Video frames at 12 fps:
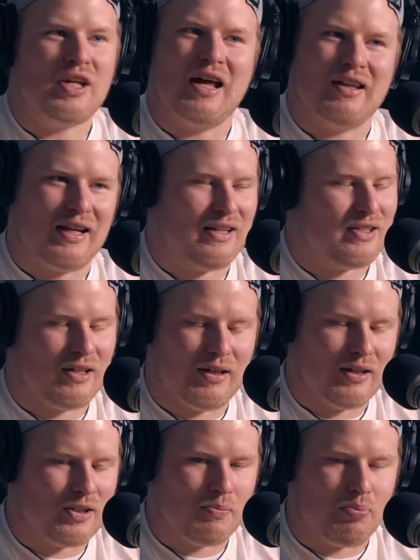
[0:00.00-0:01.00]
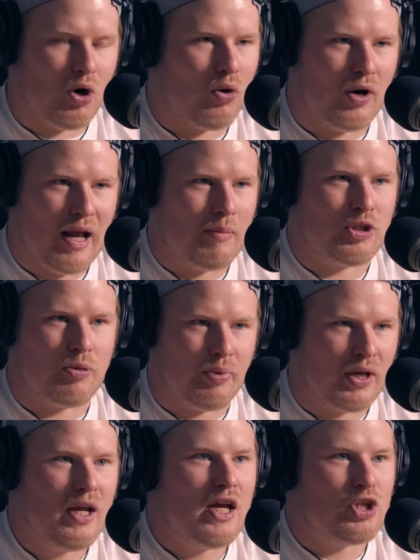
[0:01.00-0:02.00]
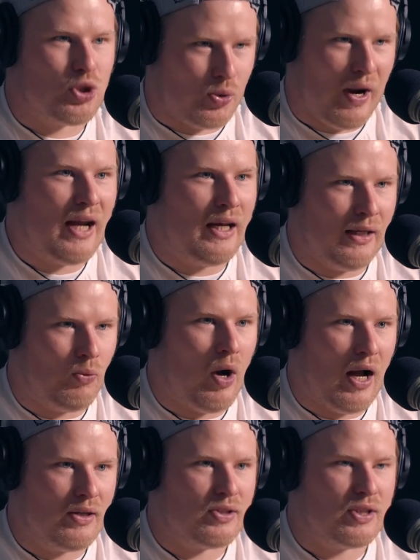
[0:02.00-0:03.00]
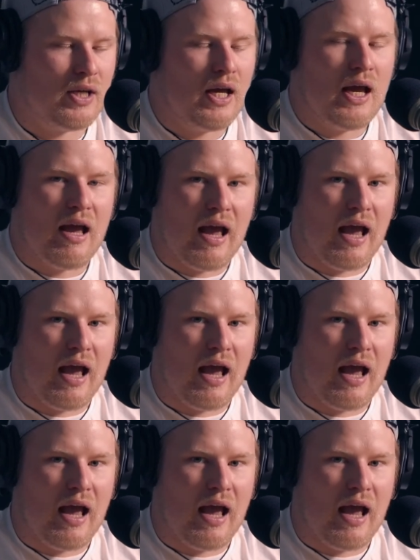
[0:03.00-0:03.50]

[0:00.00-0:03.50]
not like as a pro or an amateur, but training wise. Mm-hmm.